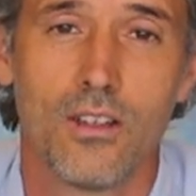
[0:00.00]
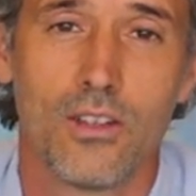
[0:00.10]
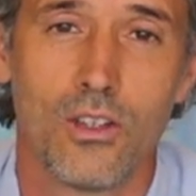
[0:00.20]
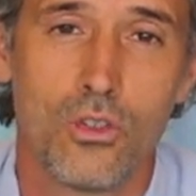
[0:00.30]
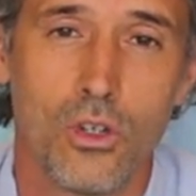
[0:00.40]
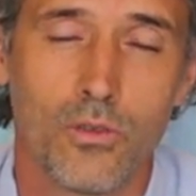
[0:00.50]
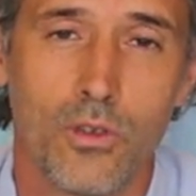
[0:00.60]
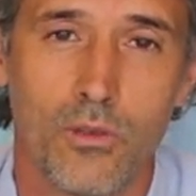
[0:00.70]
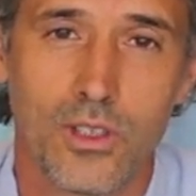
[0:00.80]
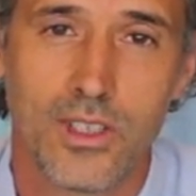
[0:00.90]
the Jews
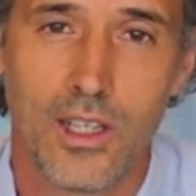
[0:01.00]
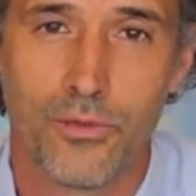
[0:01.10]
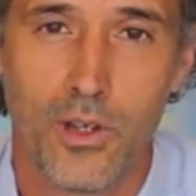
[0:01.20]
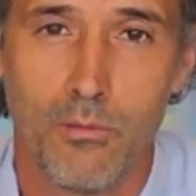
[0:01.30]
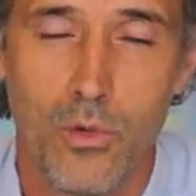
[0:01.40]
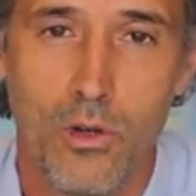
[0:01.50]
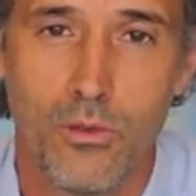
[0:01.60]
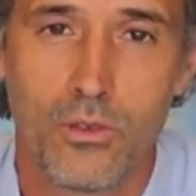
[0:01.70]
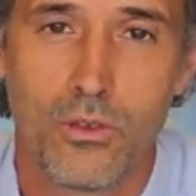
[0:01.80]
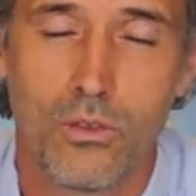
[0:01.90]
from Recife
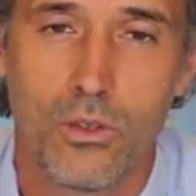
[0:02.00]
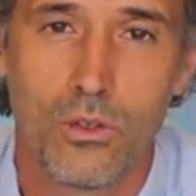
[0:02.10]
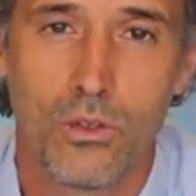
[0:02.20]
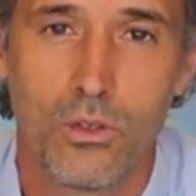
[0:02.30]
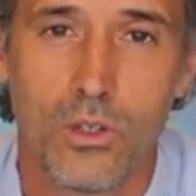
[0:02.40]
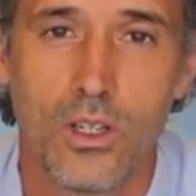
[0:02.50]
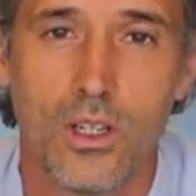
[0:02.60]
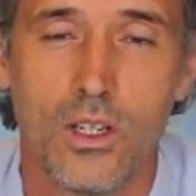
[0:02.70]
moved to